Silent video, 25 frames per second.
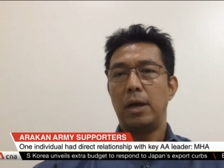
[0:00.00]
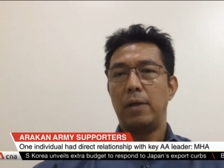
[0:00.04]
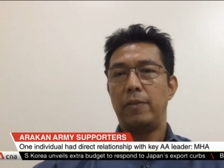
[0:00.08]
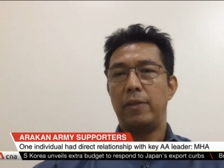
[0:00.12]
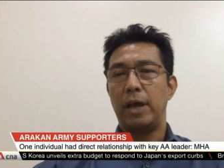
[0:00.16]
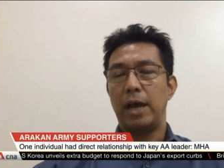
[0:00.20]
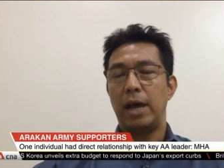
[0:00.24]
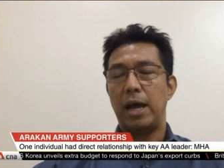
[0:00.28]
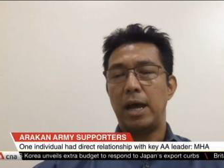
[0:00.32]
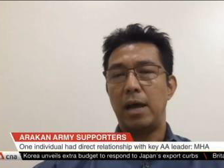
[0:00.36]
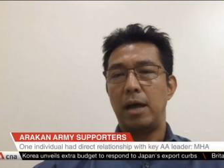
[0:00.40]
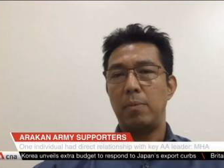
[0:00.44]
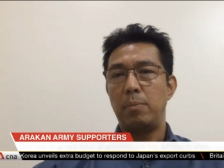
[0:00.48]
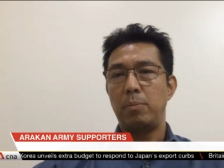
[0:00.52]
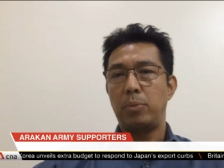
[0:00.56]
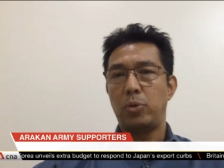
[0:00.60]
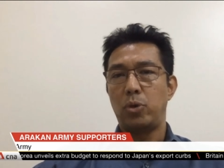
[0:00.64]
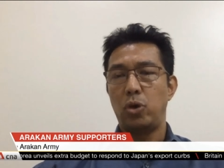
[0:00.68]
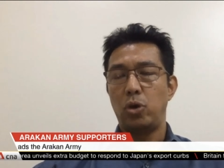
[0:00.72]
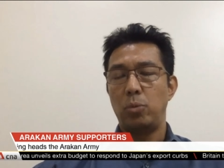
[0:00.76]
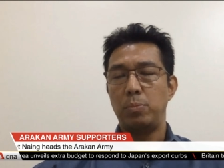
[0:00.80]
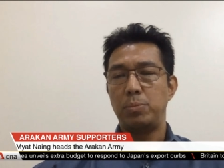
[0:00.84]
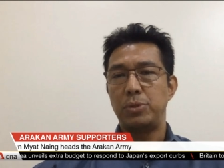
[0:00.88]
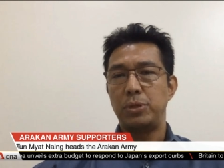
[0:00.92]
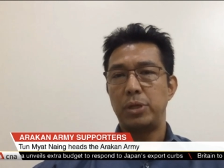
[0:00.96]
the armed
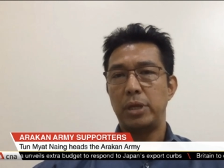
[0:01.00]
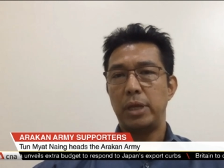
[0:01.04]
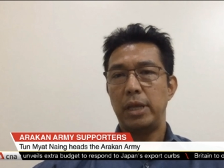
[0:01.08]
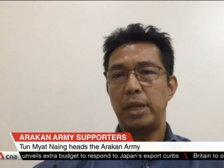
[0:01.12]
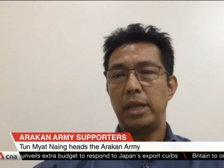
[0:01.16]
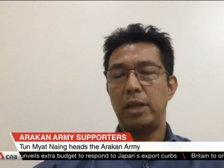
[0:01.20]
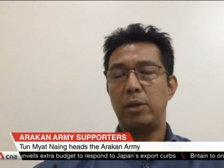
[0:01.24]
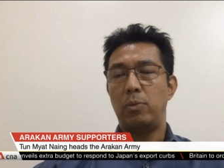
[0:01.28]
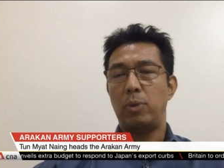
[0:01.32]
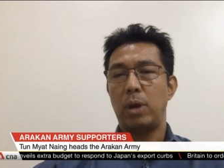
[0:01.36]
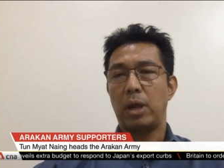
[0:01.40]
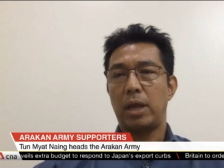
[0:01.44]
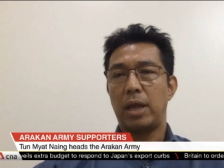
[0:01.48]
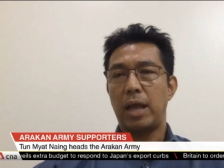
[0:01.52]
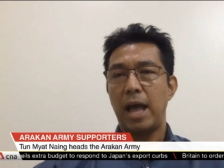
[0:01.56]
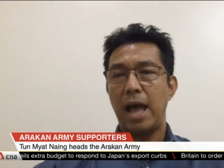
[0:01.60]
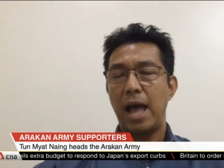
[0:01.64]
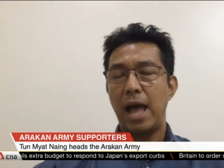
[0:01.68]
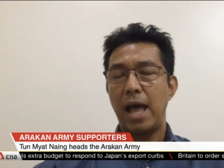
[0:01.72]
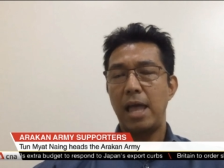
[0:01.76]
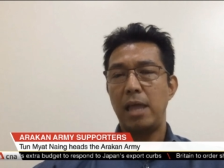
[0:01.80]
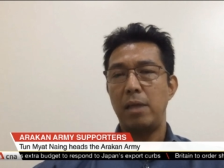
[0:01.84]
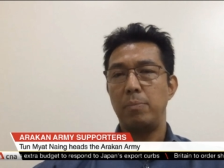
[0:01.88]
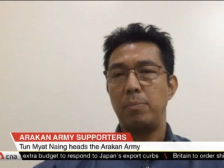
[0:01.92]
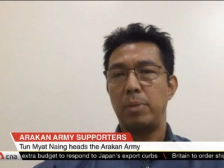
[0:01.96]
groups in
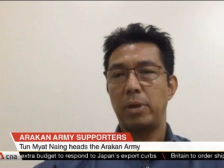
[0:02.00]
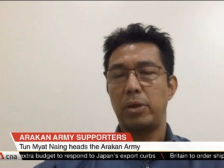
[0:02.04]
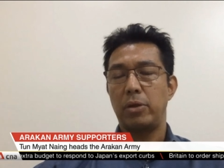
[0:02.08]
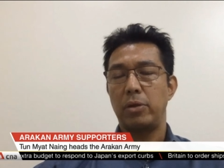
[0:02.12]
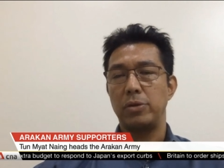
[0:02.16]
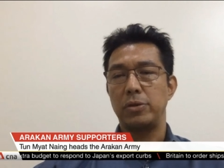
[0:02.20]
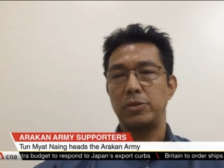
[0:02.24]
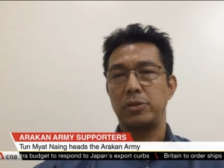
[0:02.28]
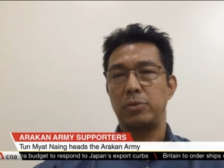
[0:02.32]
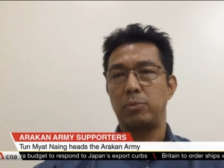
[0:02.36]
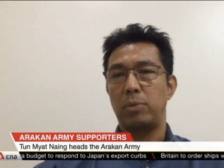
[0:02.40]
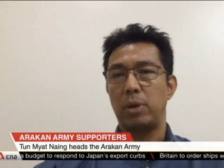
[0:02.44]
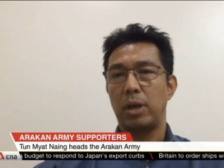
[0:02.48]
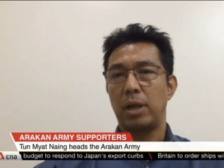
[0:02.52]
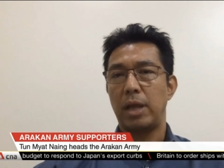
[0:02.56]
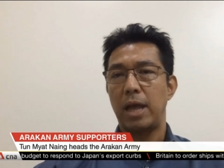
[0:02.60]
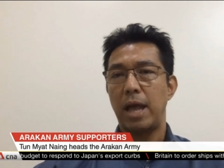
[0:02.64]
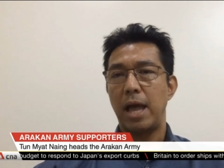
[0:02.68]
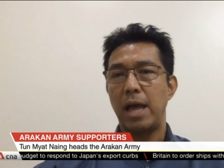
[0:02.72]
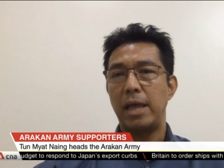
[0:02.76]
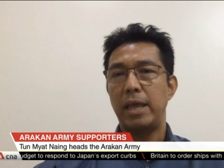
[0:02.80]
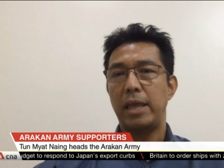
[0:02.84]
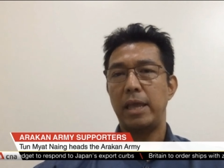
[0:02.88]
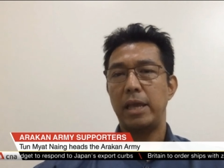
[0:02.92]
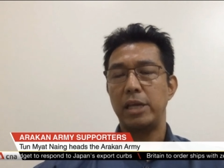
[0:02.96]
Rakhine because the
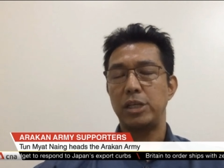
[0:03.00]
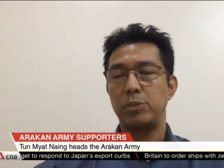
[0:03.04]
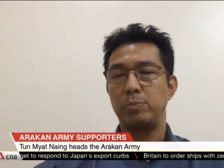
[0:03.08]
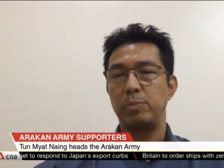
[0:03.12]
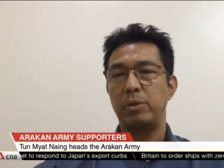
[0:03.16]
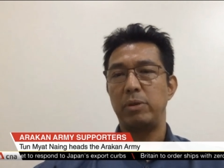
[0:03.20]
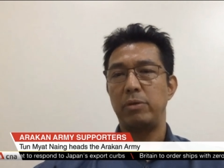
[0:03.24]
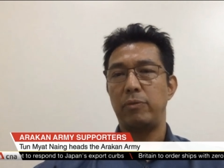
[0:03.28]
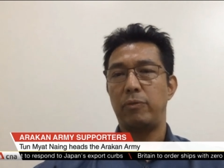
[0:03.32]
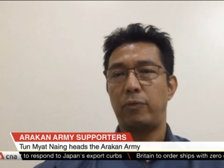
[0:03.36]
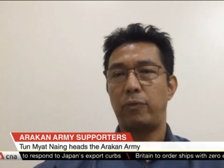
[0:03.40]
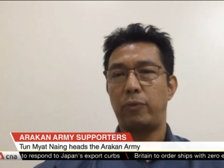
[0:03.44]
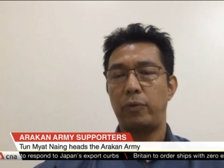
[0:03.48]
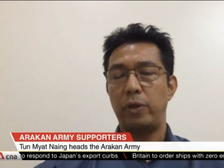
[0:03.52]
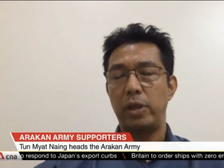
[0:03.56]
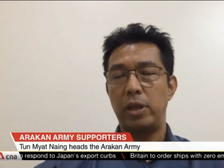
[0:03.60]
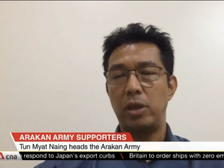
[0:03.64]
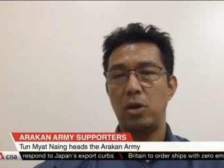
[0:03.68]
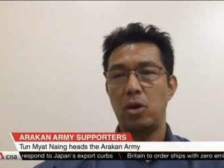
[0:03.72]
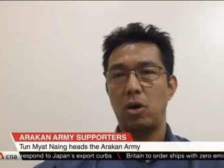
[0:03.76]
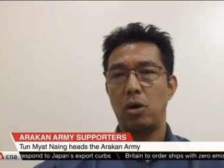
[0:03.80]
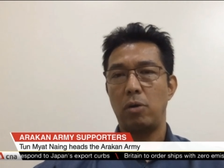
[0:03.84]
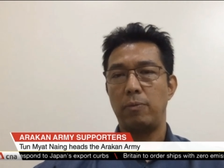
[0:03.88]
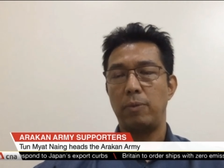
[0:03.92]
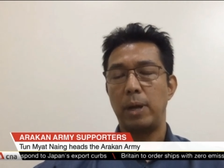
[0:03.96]
Rakhine has been free
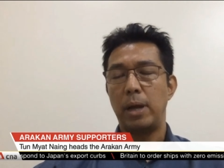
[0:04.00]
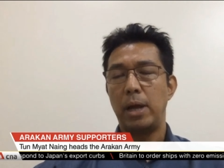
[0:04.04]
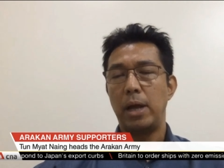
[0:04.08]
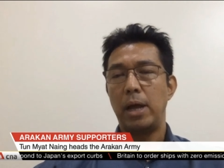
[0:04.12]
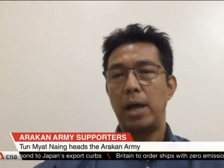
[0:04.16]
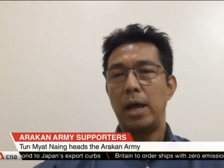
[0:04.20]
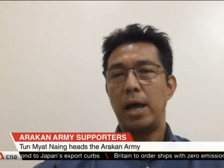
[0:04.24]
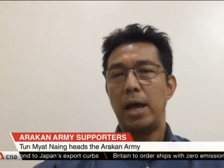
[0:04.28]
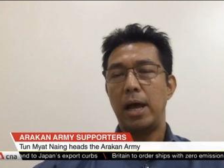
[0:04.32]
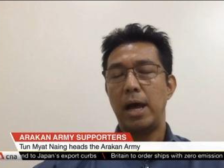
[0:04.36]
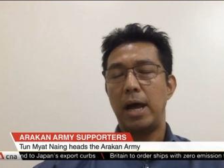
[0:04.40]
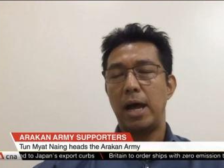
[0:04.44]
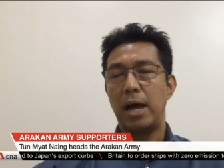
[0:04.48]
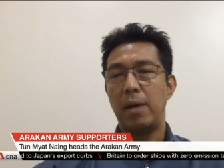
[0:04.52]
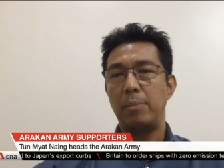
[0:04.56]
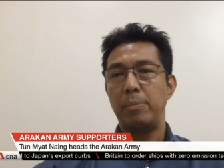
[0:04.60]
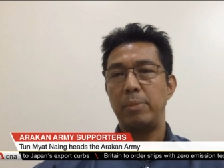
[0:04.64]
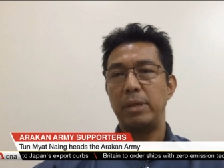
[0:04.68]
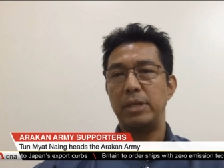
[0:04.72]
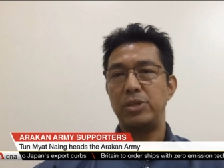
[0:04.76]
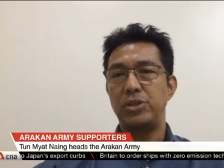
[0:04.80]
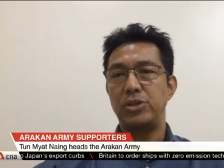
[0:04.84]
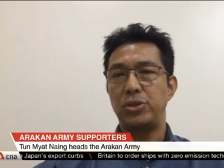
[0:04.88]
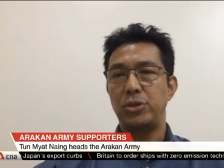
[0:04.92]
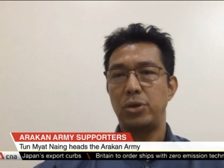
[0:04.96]
of armed
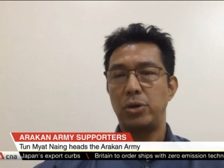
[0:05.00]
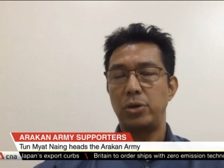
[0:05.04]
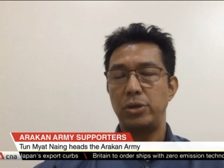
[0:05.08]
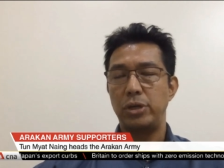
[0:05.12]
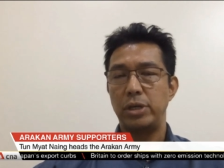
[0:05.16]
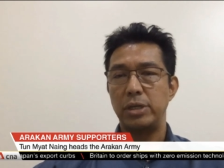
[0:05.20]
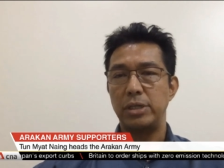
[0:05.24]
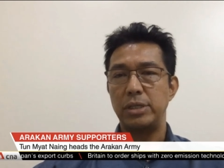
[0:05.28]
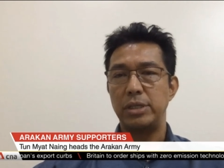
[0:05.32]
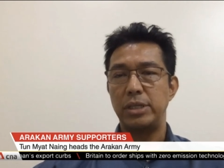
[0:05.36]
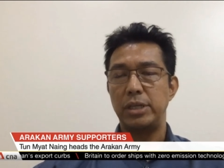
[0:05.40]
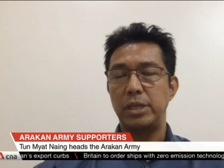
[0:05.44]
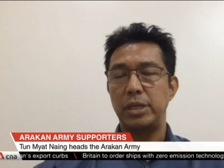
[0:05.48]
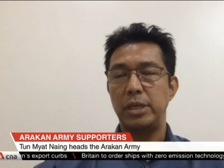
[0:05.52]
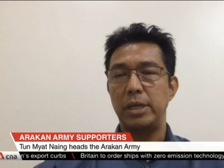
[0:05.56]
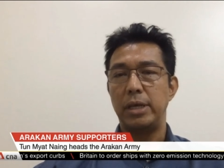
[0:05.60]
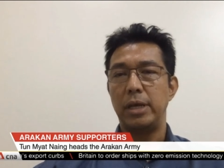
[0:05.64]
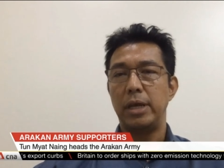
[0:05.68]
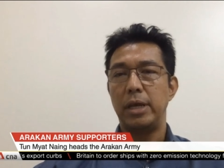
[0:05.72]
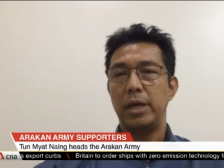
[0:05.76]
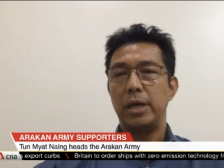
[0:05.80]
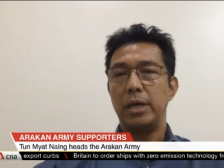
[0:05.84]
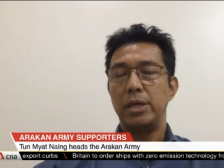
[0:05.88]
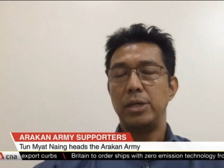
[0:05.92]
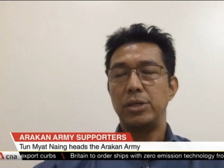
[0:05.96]
insurgency
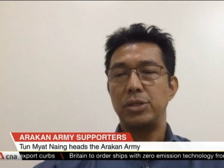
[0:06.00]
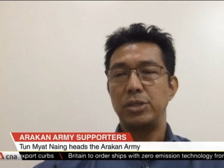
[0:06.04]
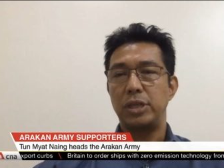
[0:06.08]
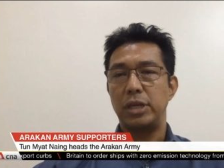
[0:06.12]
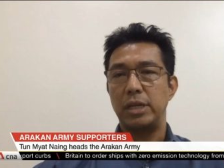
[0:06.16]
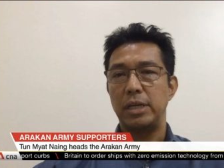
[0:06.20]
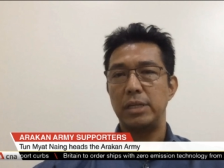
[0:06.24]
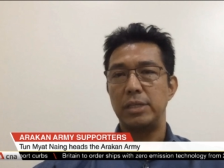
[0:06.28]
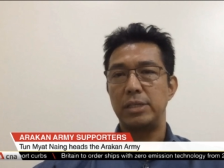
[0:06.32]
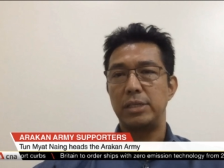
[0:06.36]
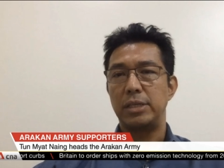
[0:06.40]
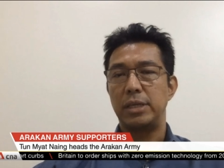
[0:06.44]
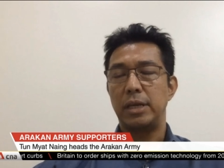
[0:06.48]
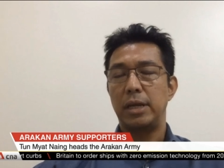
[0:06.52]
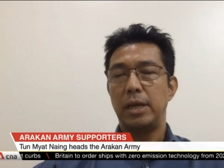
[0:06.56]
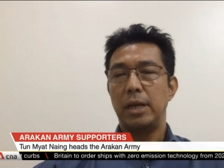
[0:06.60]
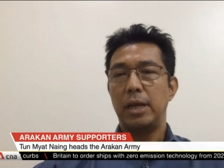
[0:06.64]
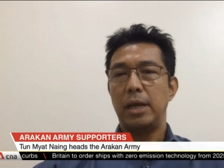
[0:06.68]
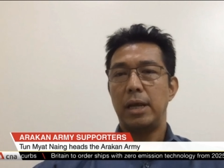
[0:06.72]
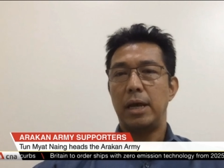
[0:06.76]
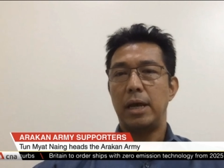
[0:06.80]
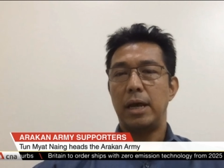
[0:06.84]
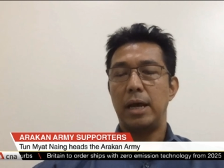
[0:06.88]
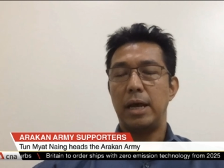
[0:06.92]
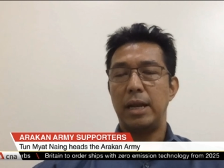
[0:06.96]
since
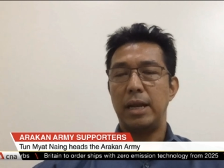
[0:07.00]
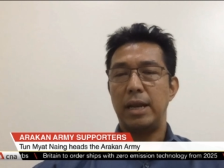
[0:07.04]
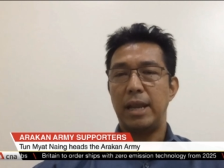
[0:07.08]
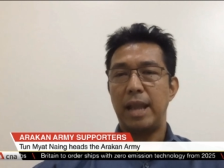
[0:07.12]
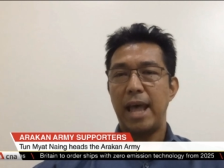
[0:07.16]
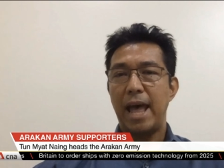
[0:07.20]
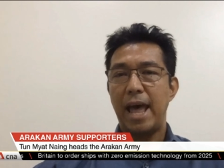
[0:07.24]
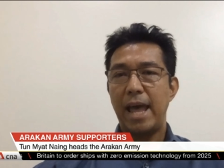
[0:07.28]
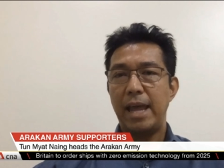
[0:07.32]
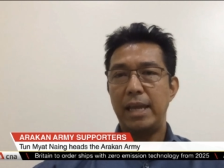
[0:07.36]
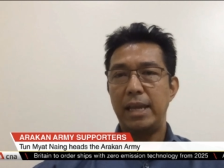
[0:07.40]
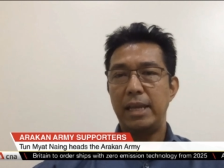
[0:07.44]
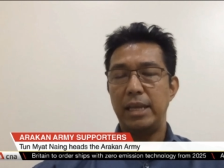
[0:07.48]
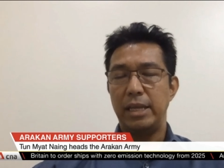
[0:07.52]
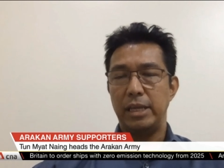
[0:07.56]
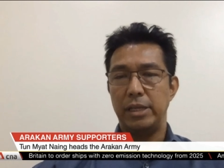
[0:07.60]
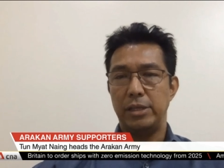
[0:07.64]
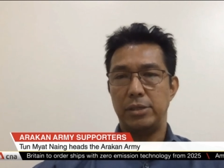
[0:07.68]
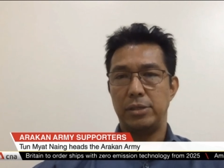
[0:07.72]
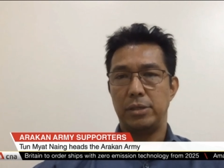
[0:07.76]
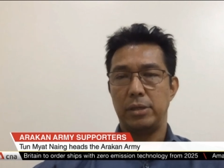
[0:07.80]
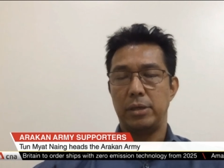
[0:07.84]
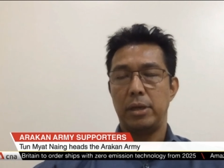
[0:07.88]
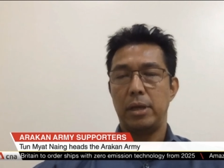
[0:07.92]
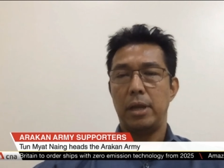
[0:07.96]
90s.